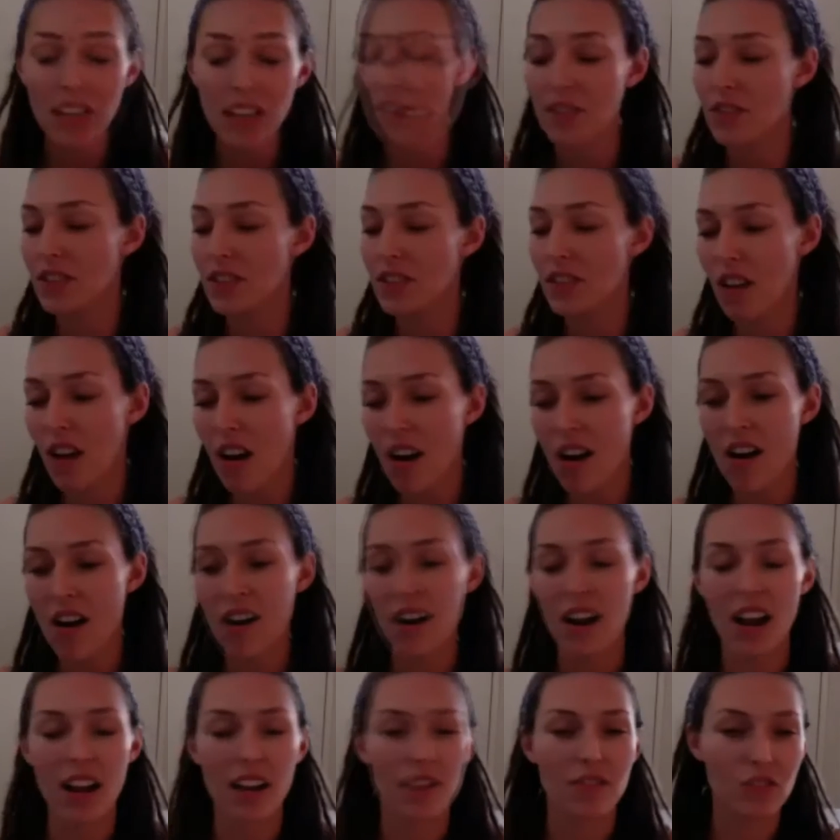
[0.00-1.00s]
if it's
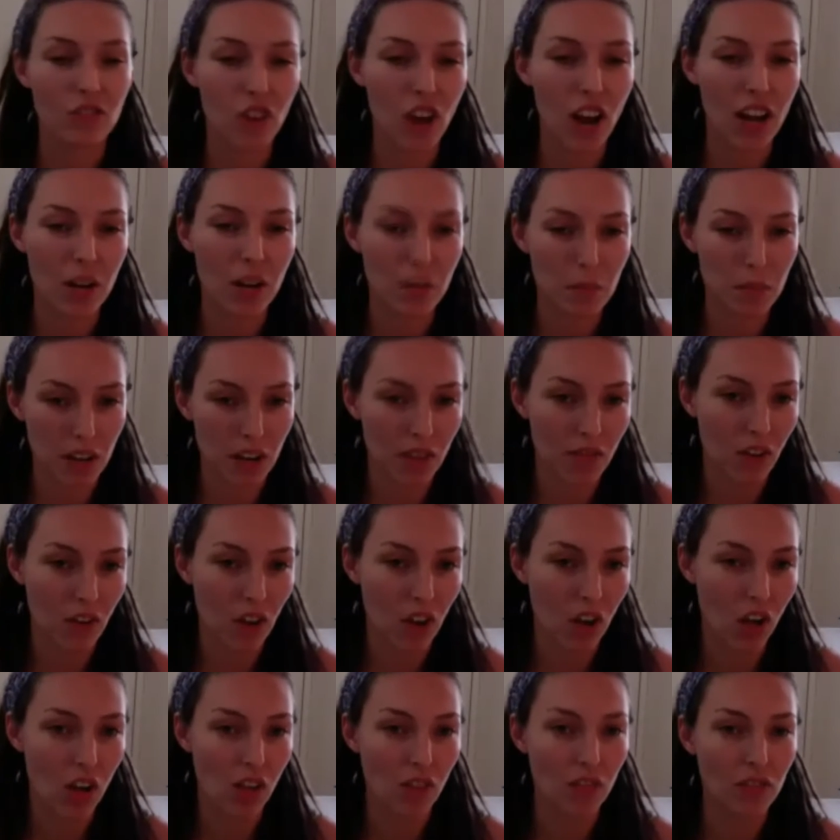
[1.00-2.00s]
art, I try to be
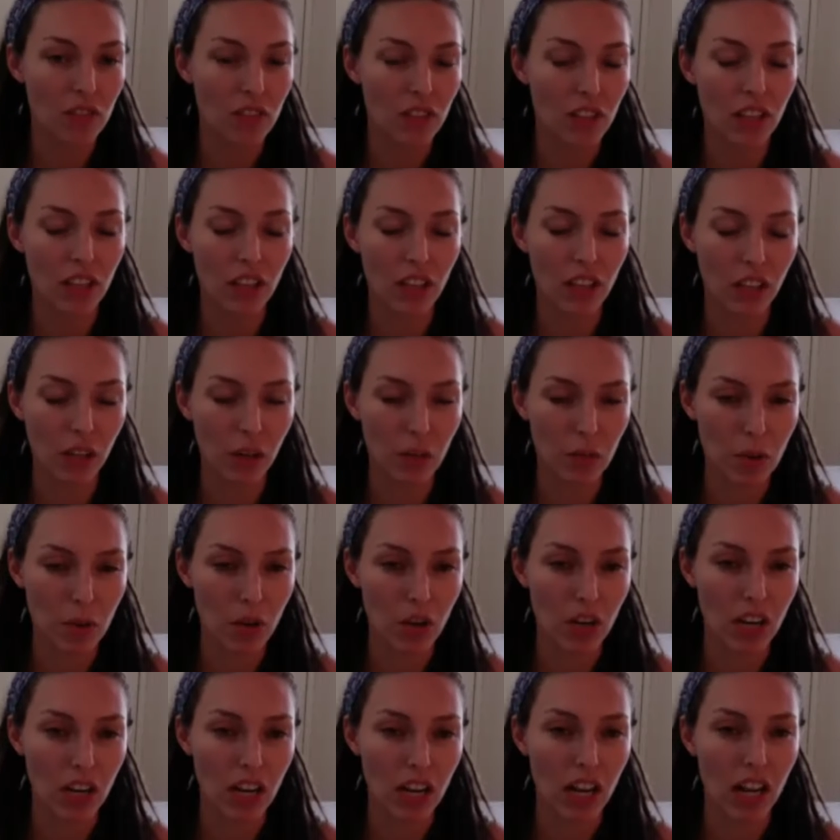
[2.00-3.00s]
involved in the
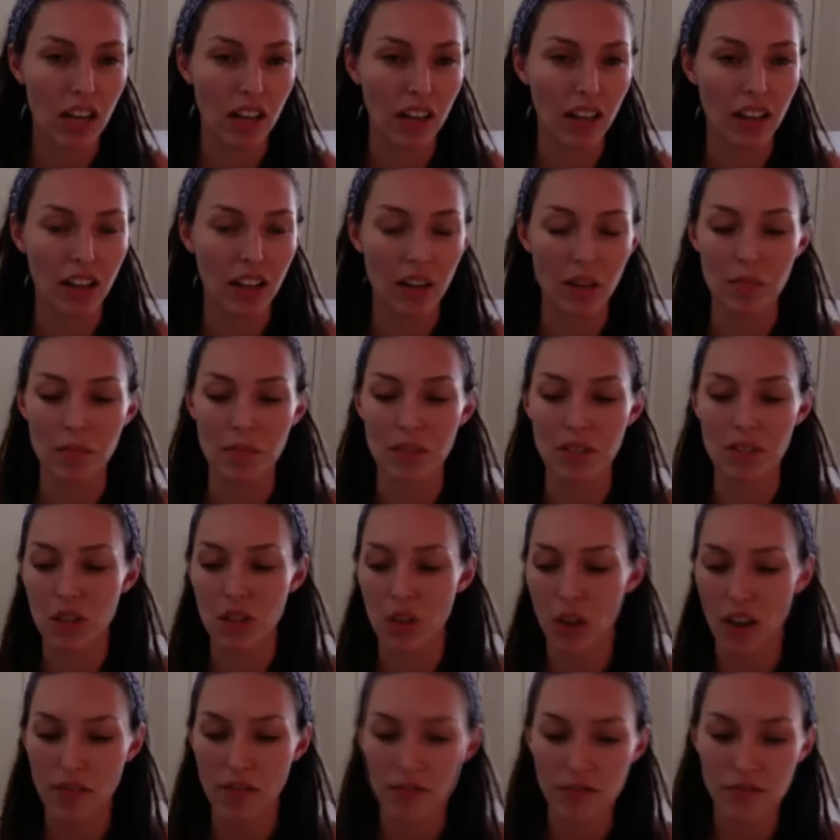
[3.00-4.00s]
community. So
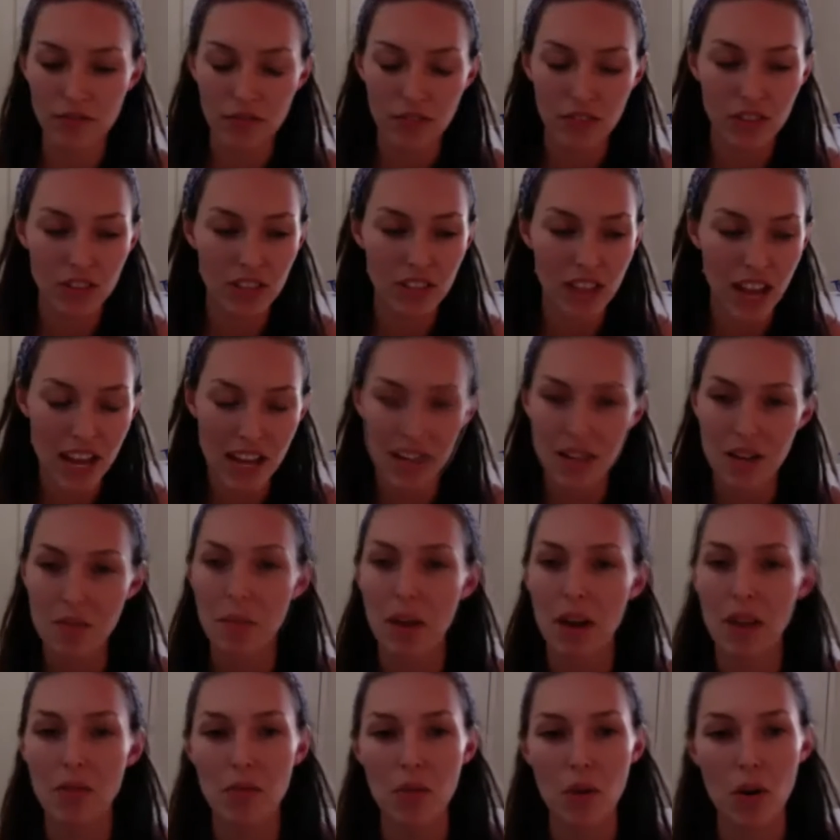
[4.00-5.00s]
I've taken
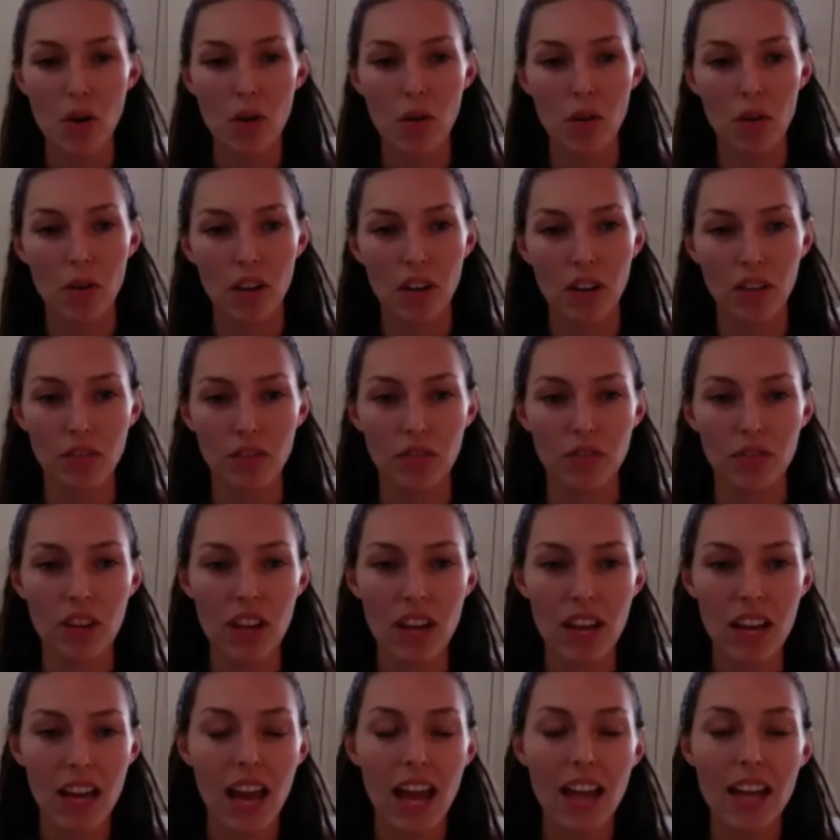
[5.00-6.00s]
my road of
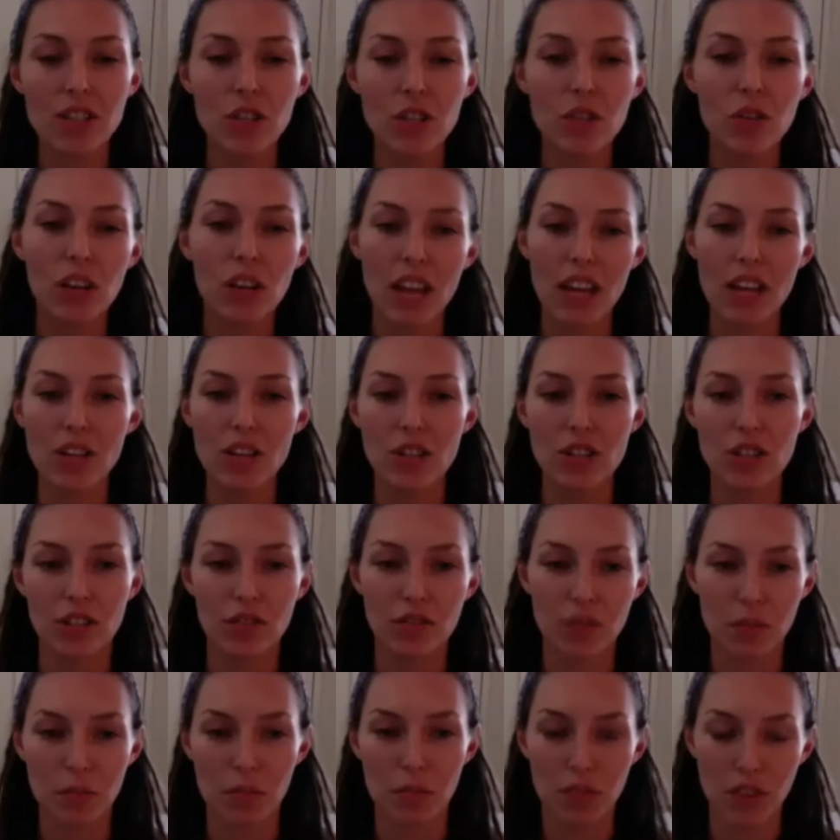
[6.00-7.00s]
education
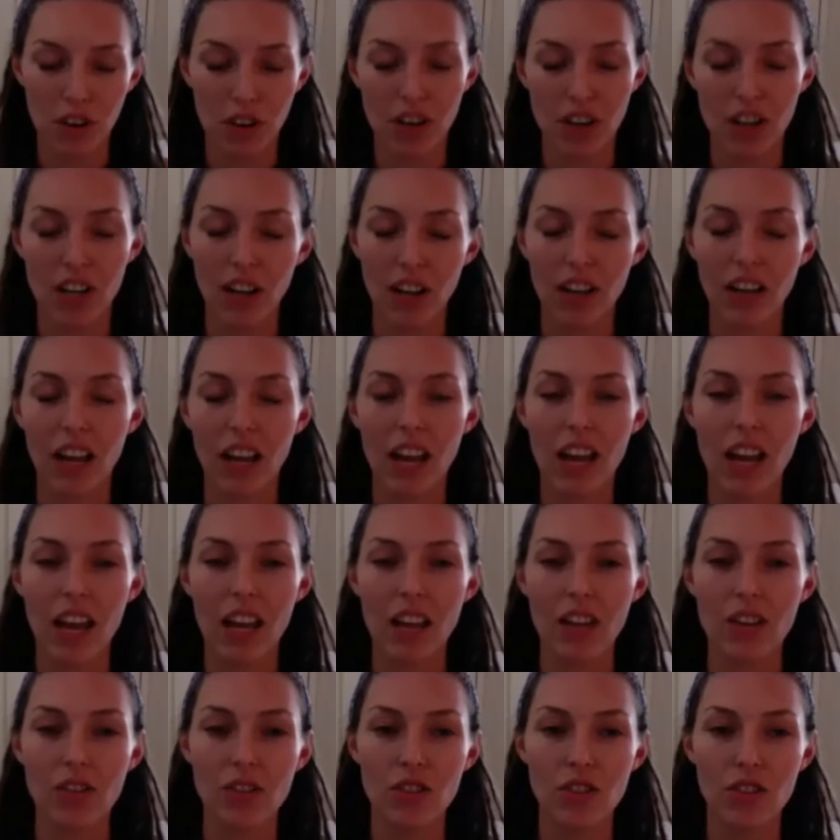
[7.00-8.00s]
from a very young
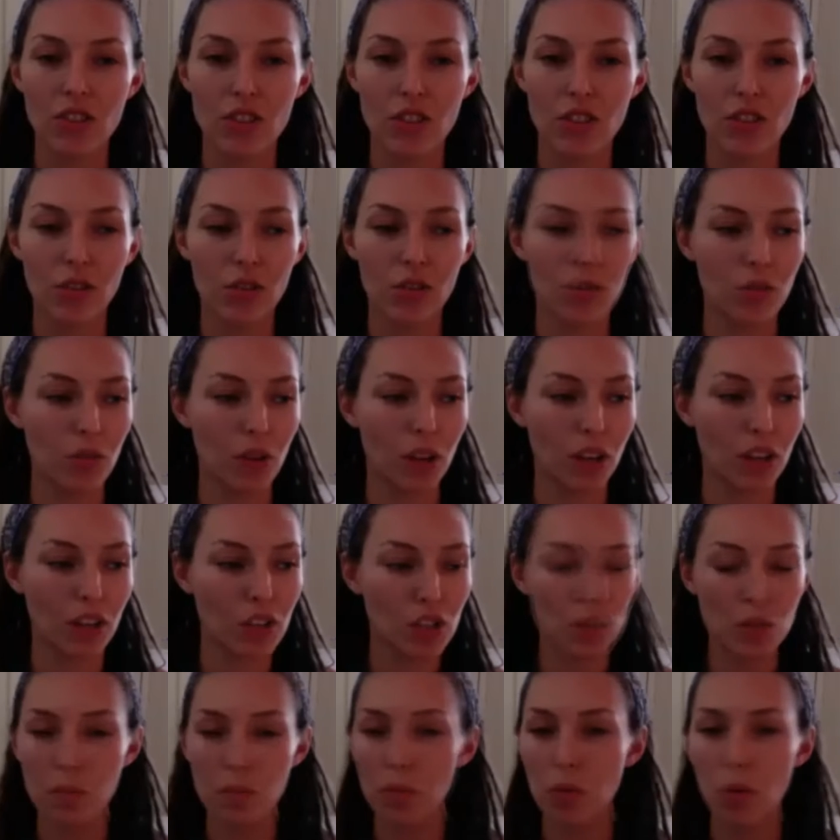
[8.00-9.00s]
age to
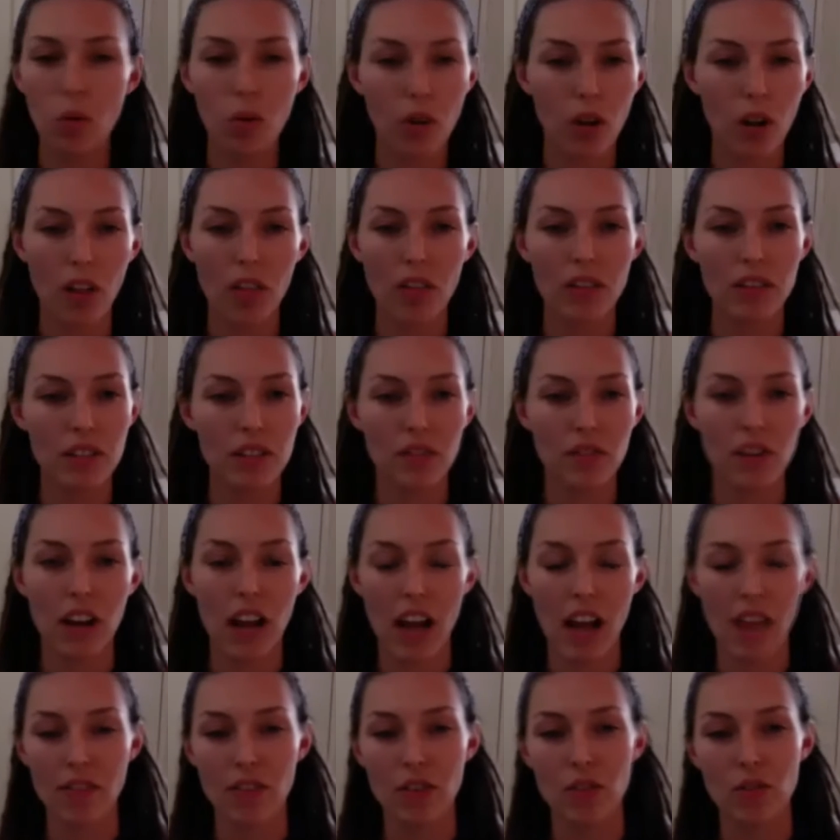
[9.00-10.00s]
explore all the different
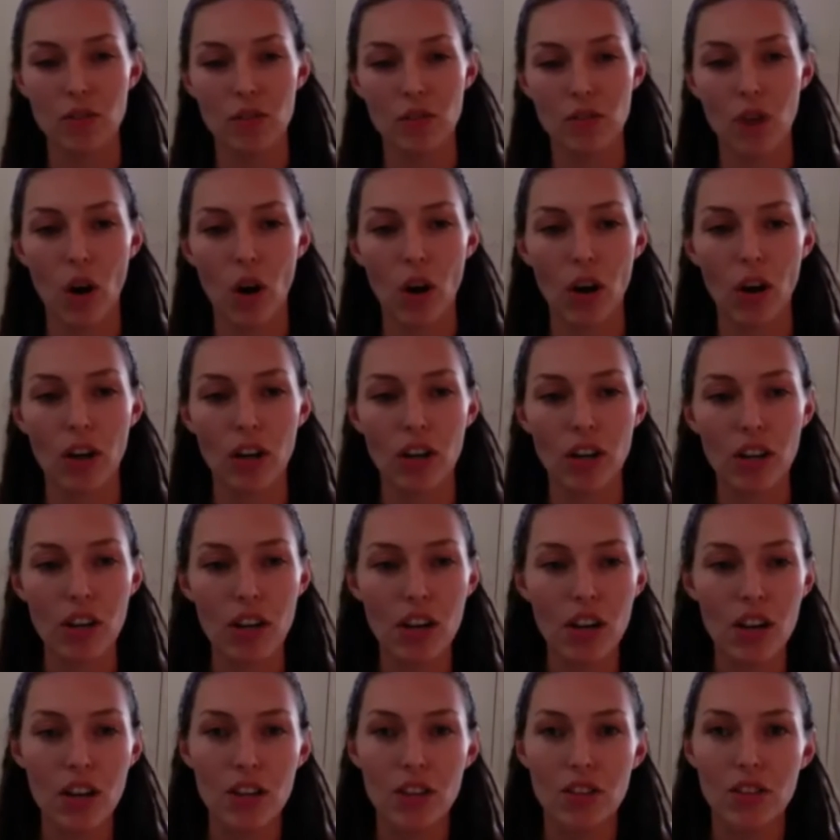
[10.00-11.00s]
avenues of art
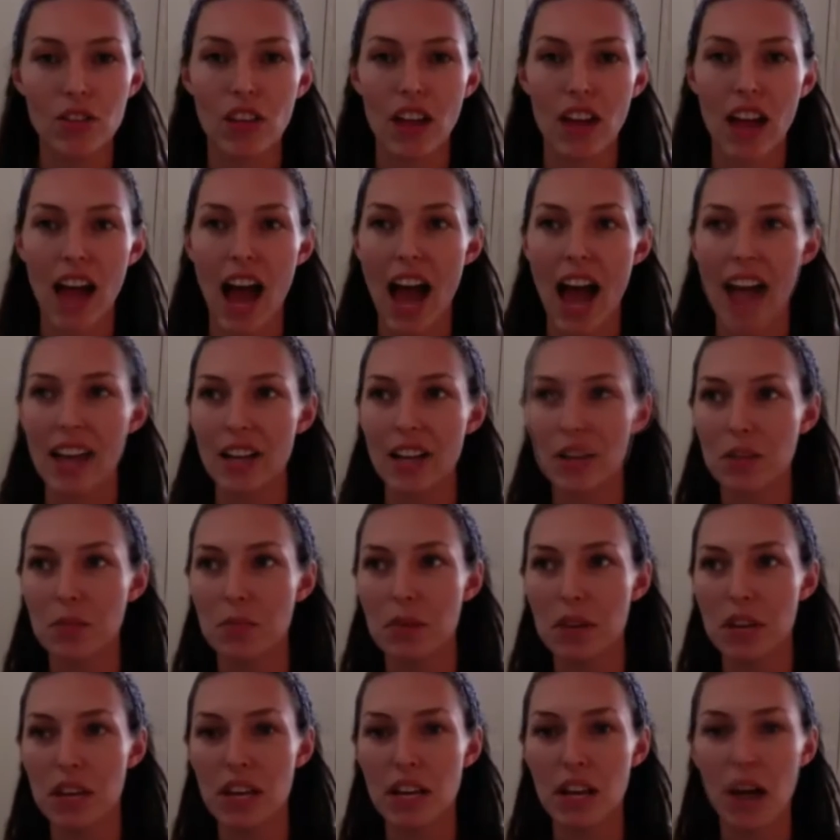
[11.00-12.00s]
so that I could
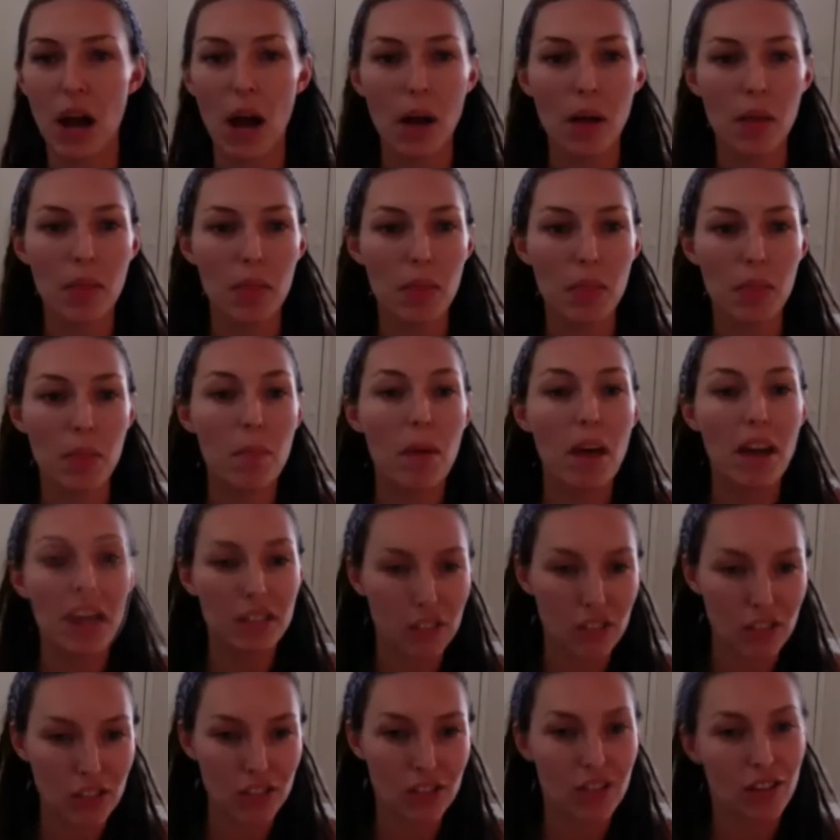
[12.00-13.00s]
be the
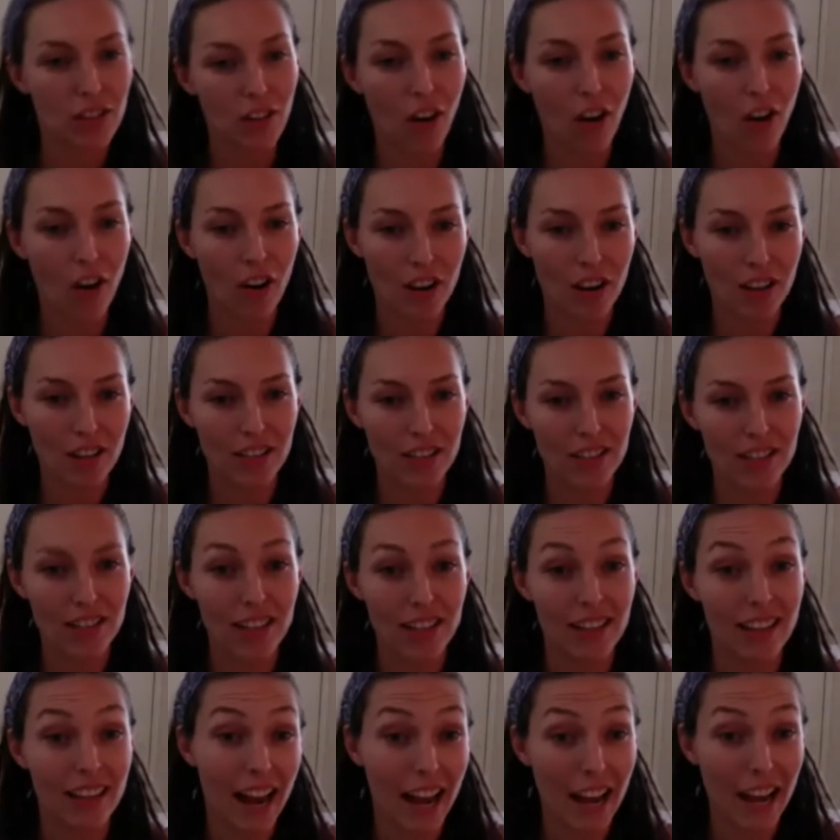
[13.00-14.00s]
best artist
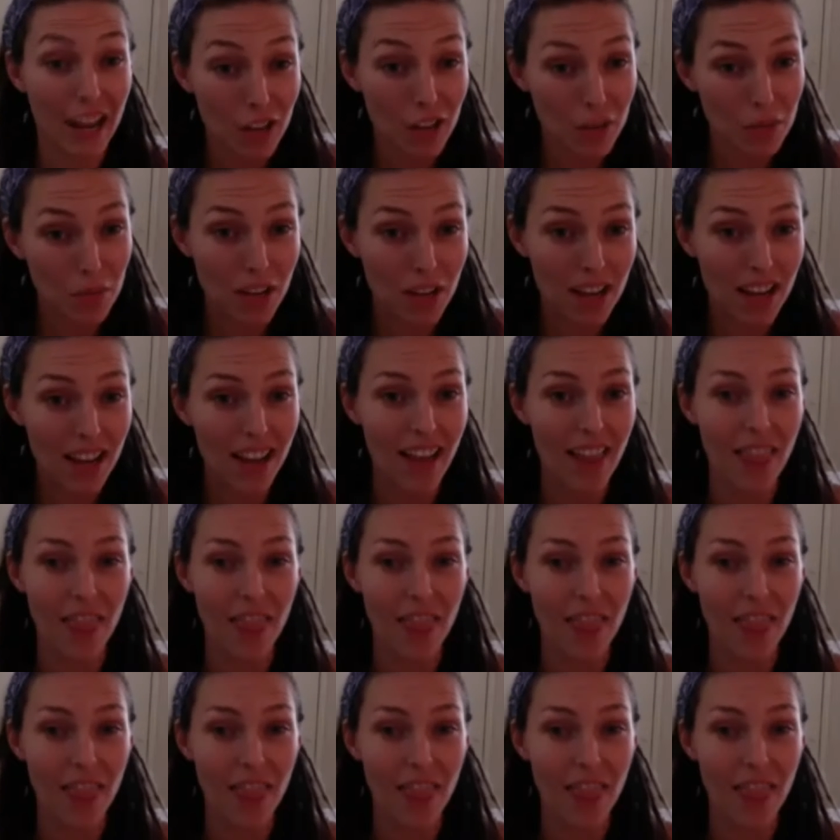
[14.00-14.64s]
that I could be. And